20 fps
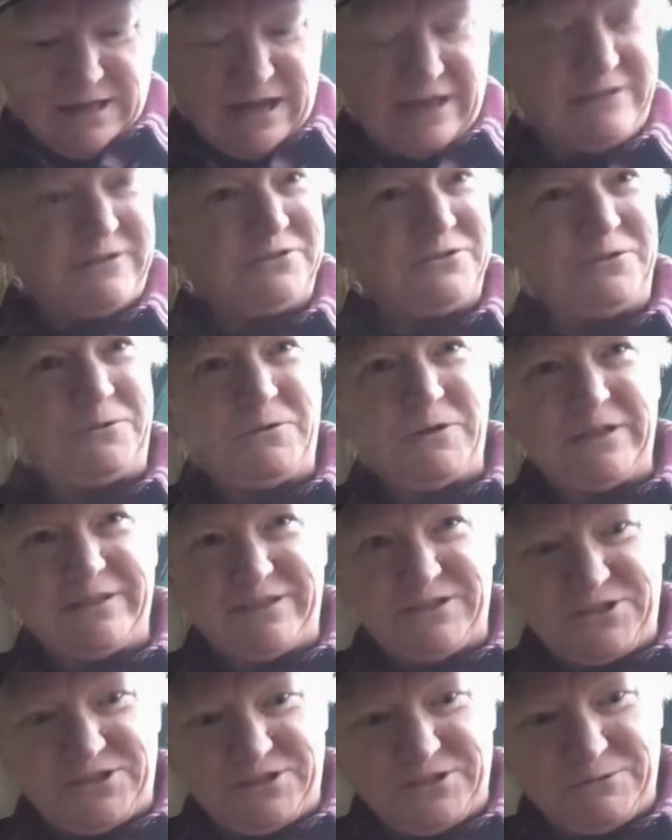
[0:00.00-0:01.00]
I don't know what
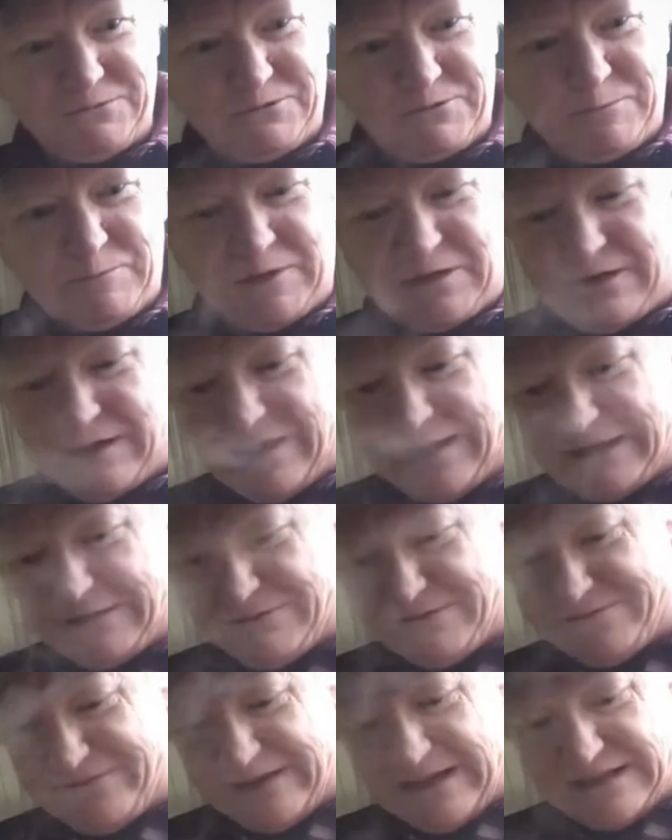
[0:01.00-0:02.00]
this year would have been like
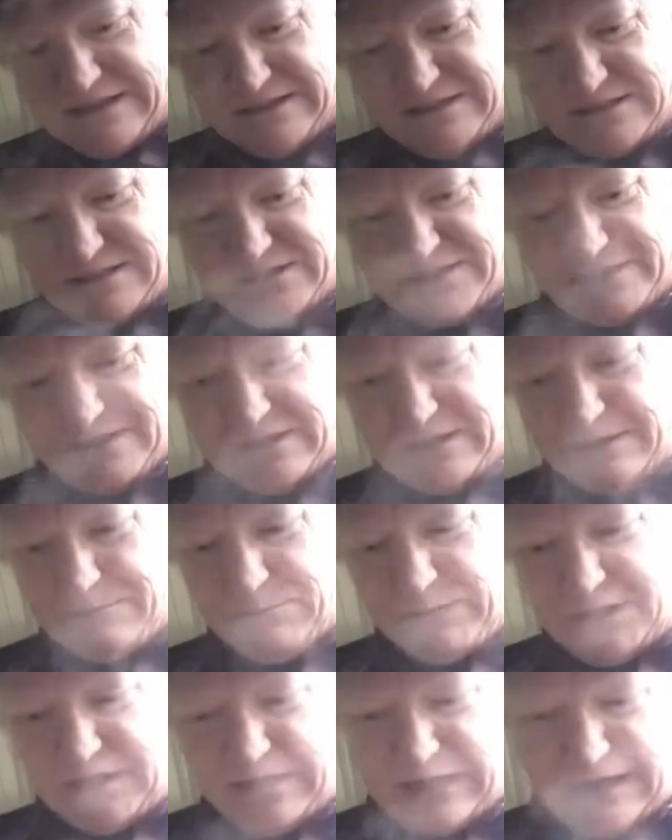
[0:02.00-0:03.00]
without you, and I
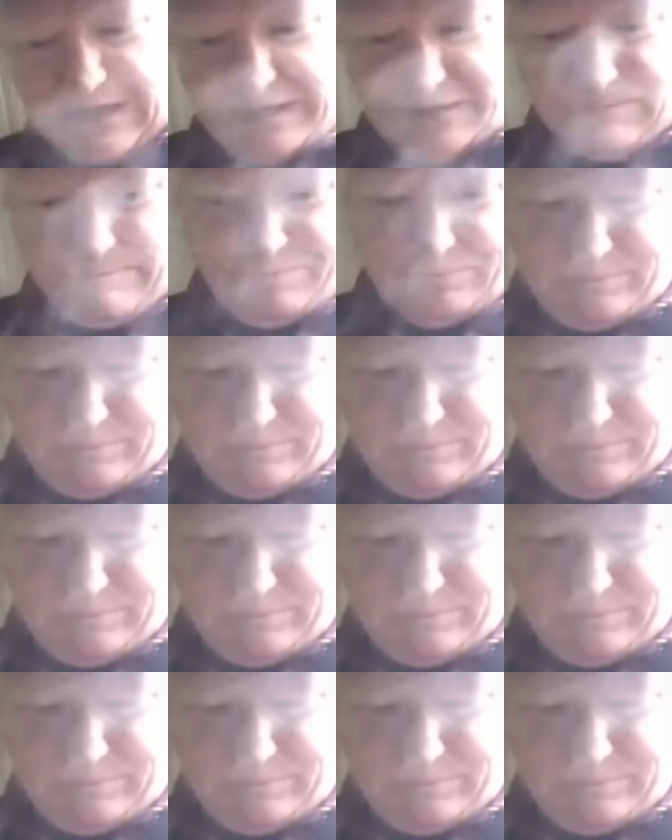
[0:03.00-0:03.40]
mean that.